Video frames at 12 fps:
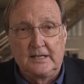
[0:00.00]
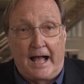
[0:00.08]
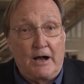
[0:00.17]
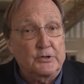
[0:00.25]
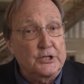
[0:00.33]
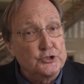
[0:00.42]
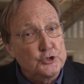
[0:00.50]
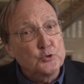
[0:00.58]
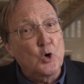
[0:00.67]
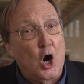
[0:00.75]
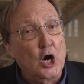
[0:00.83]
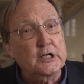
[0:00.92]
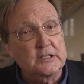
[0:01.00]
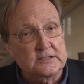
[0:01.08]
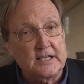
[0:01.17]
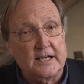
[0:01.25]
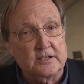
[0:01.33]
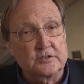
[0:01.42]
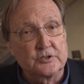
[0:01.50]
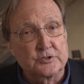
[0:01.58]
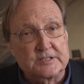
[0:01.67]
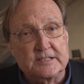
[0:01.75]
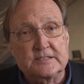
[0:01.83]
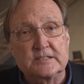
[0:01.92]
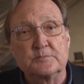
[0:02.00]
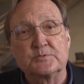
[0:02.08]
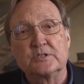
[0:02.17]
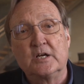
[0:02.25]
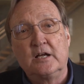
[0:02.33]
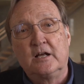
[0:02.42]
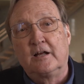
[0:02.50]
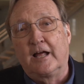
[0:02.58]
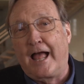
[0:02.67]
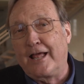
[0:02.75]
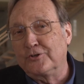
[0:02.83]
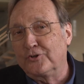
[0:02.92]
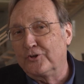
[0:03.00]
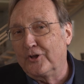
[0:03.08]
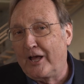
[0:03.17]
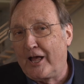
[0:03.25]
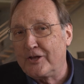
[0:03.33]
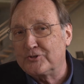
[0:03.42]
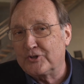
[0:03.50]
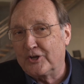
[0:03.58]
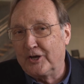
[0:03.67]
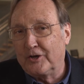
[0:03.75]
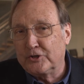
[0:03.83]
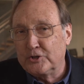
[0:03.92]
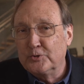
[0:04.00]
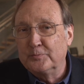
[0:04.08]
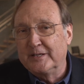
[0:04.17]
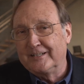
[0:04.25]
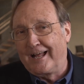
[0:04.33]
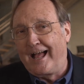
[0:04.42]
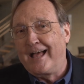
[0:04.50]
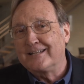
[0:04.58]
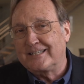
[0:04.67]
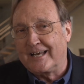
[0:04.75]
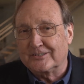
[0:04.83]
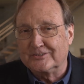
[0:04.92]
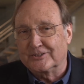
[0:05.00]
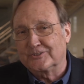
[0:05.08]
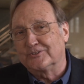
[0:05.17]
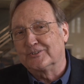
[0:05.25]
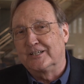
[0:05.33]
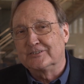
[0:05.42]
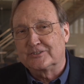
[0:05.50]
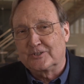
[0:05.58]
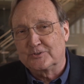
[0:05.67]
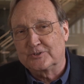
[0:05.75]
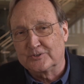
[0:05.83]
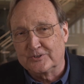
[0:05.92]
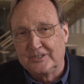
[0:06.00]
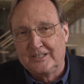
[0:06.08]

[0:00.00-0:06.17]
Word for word: How can you architect your systems and as a human and technical and social